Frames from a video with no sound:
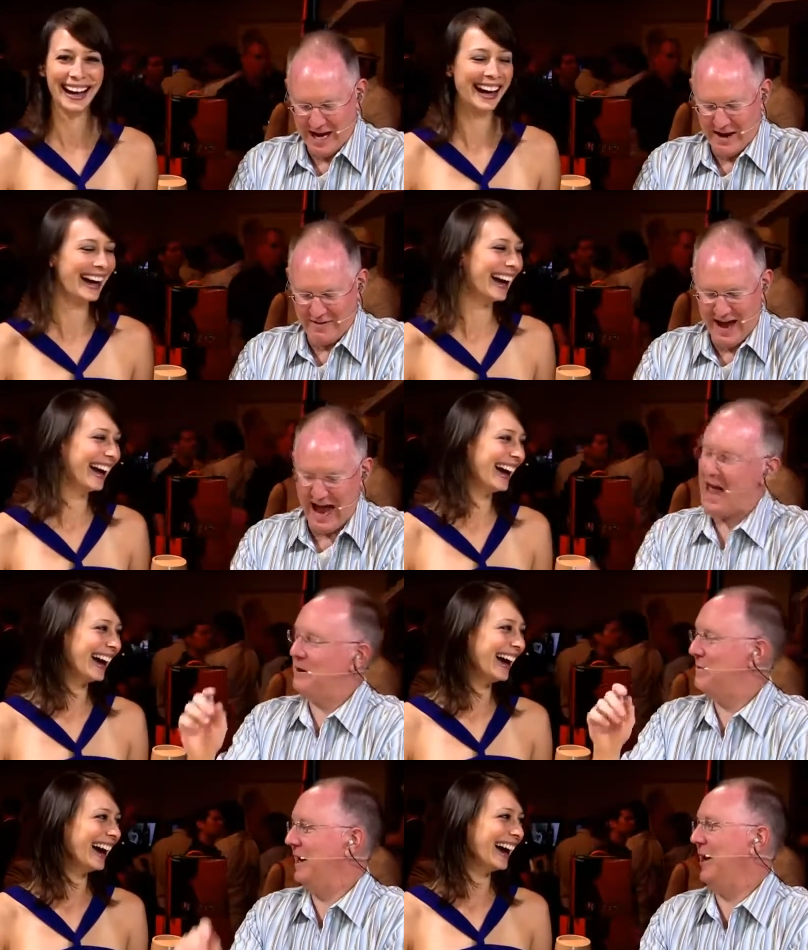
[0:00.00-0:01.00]
Speaker 1: have Adam
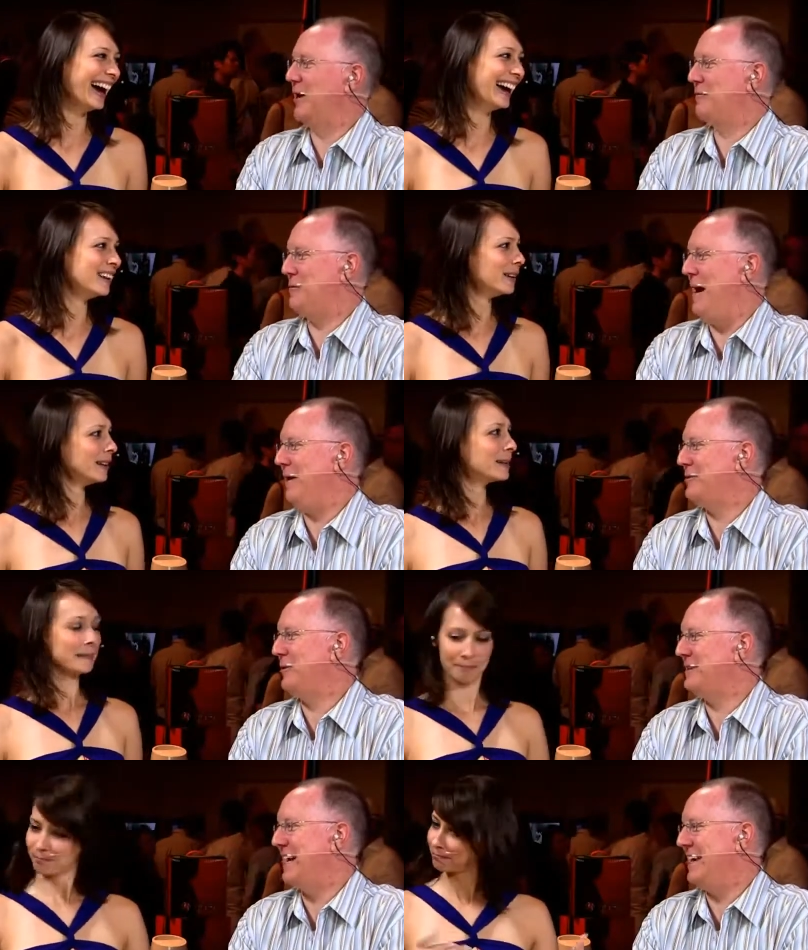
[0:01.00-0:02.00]
here from Outdoor
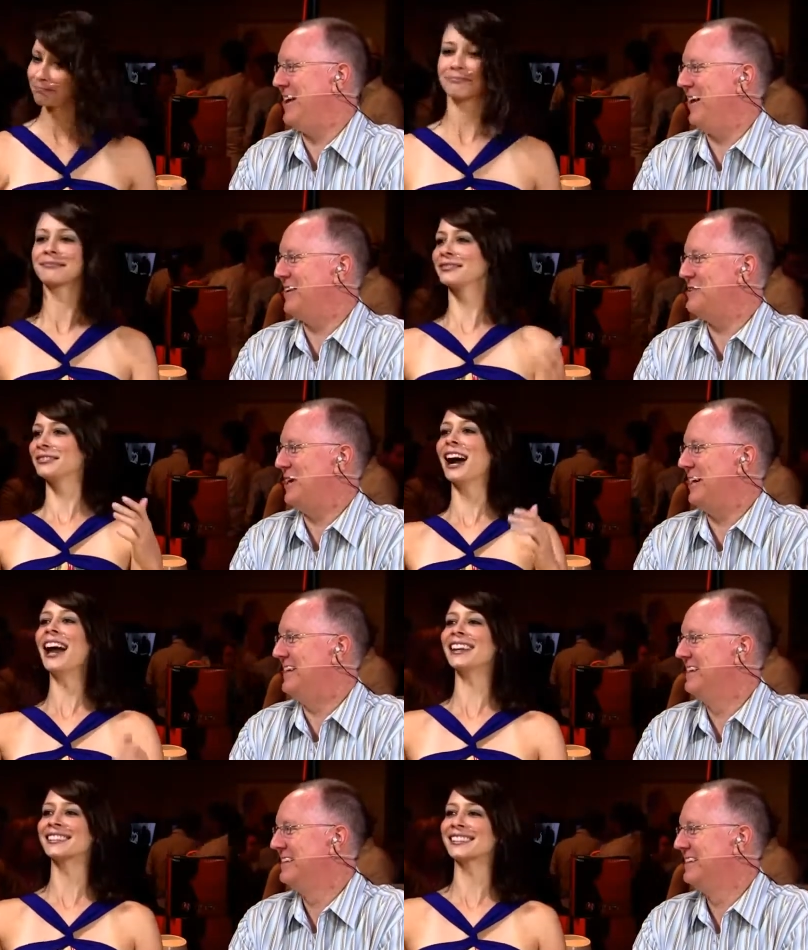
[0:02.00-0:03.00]
Technology. Right.